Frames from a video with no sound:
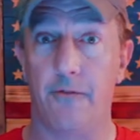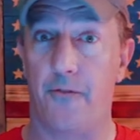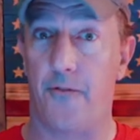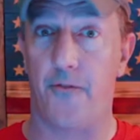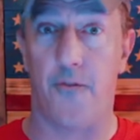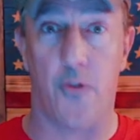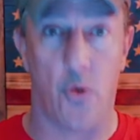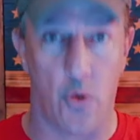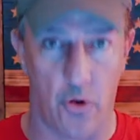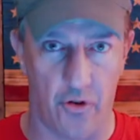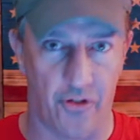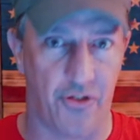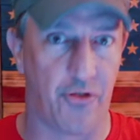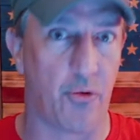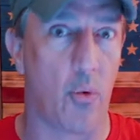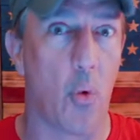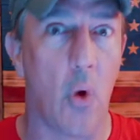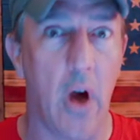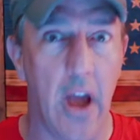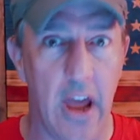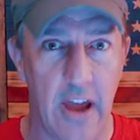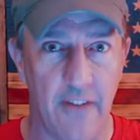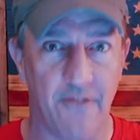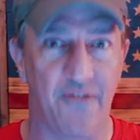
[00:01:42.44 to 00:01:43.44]
Fourth
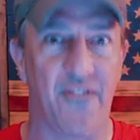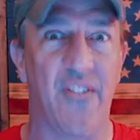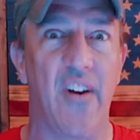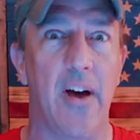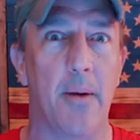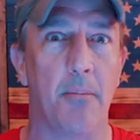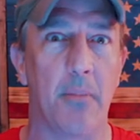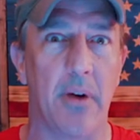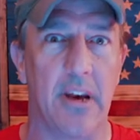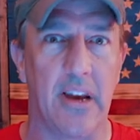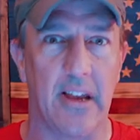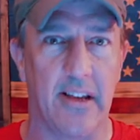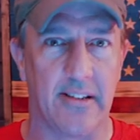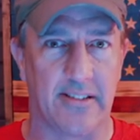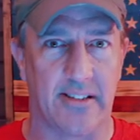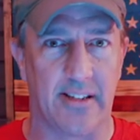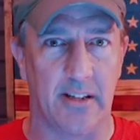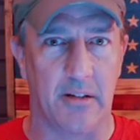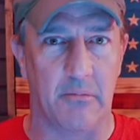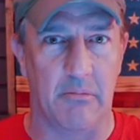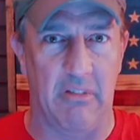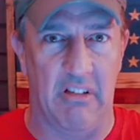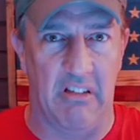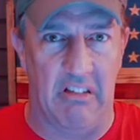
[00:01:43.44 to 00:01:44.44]
Wave
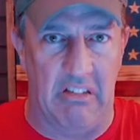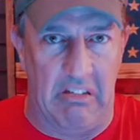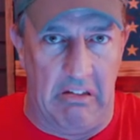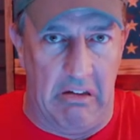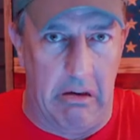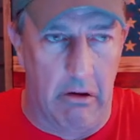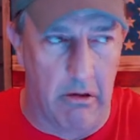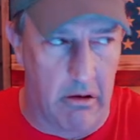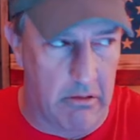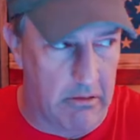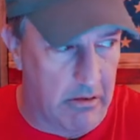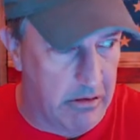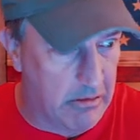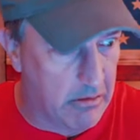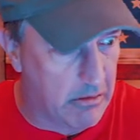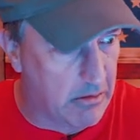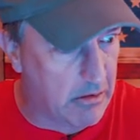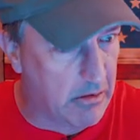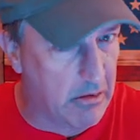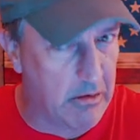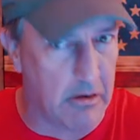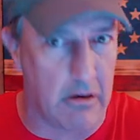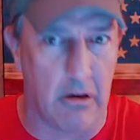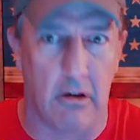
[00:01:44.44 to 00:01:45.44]
Feminism,
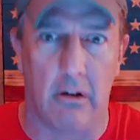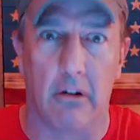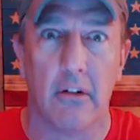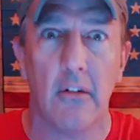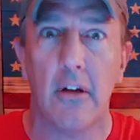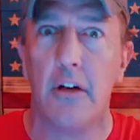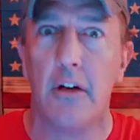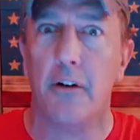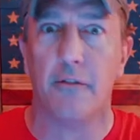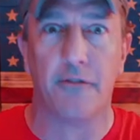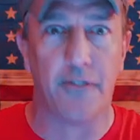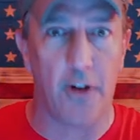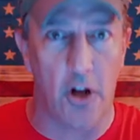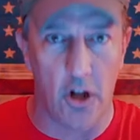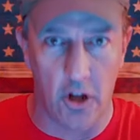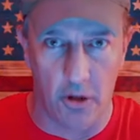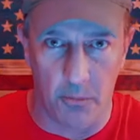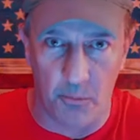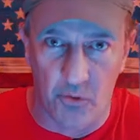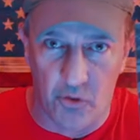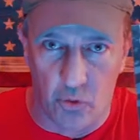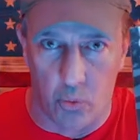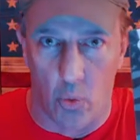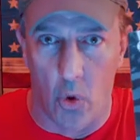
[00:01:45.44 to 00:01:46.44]

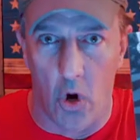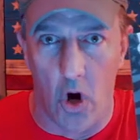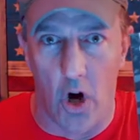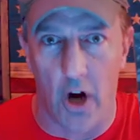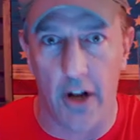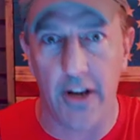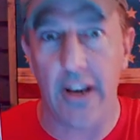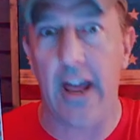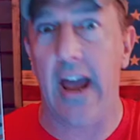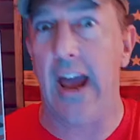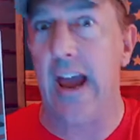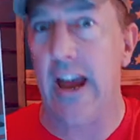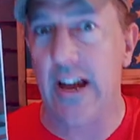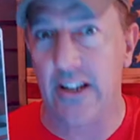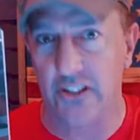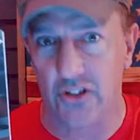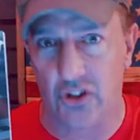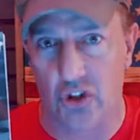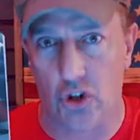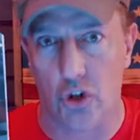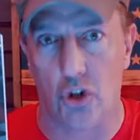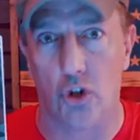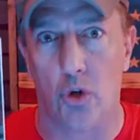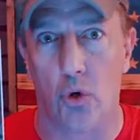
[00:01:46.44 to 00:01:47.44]
volumes 1
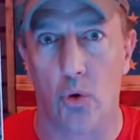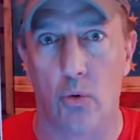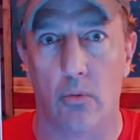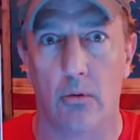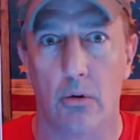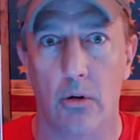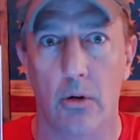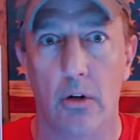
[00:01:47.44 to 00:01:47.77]
and 2.